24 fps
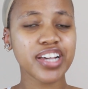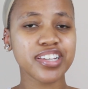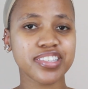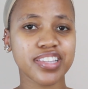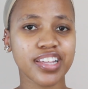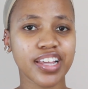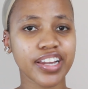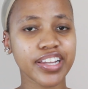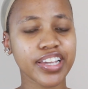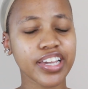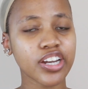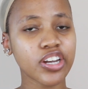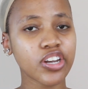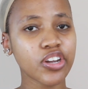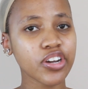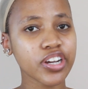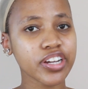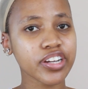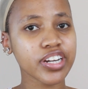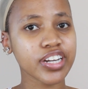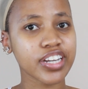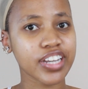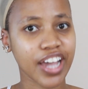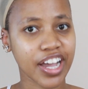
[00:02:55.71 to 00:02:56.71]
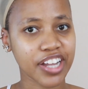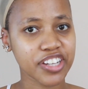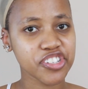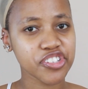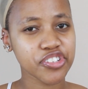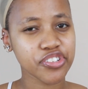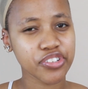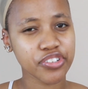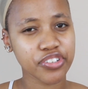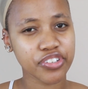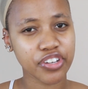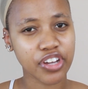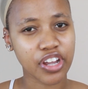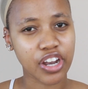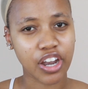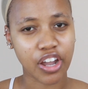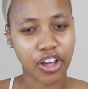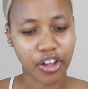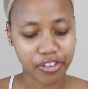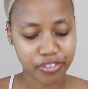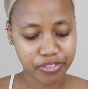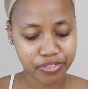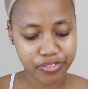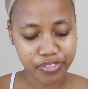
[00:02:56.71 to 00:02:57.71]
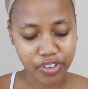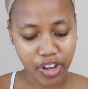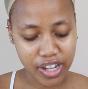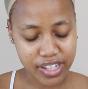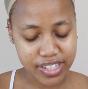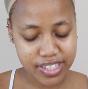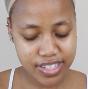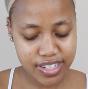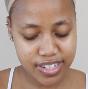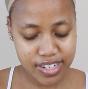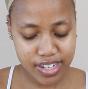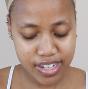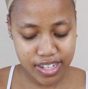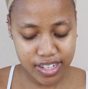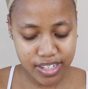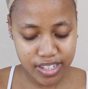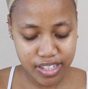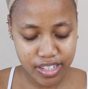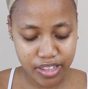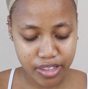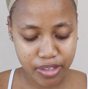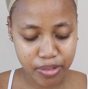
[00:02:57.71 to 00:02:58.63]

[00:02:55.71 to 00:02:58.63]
so that it can look natural a lot faster.